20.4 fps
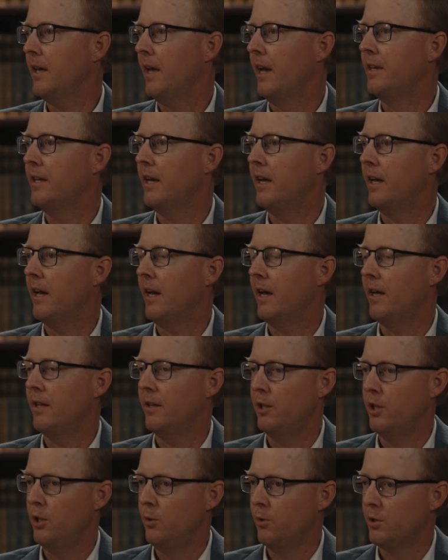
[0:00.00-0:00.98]
and
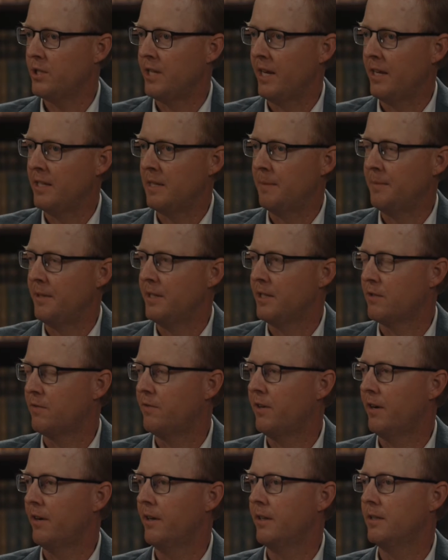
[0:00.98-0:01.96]
yet you were saying something that's
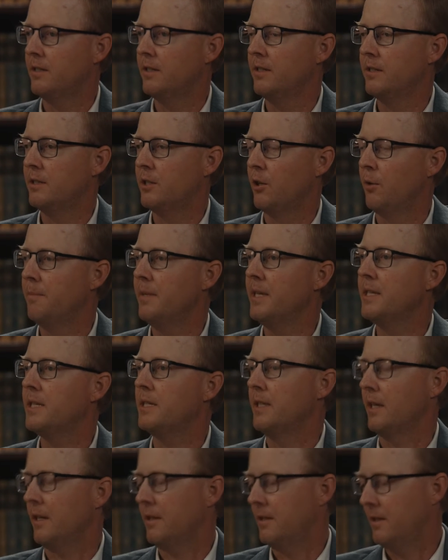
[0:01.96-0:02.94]
very
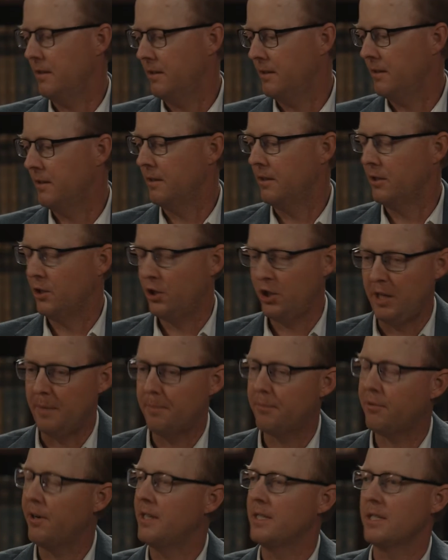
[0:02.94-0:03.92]
Thomistic, that the
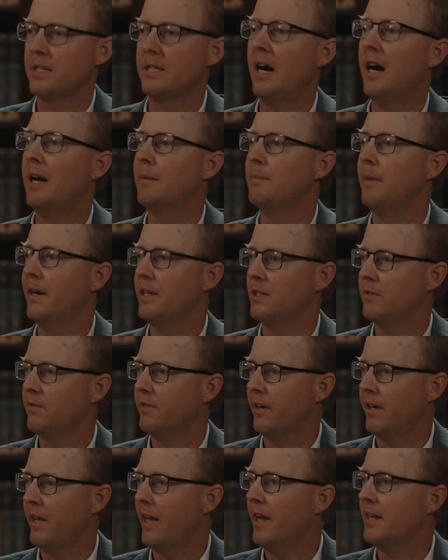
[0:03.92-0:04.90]
sheep praises God by its
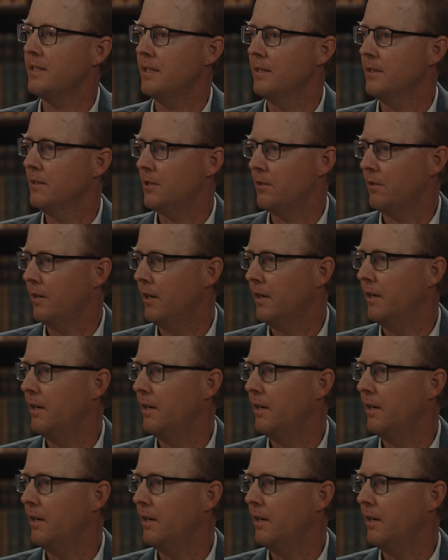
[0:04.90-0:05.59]
very essence, right?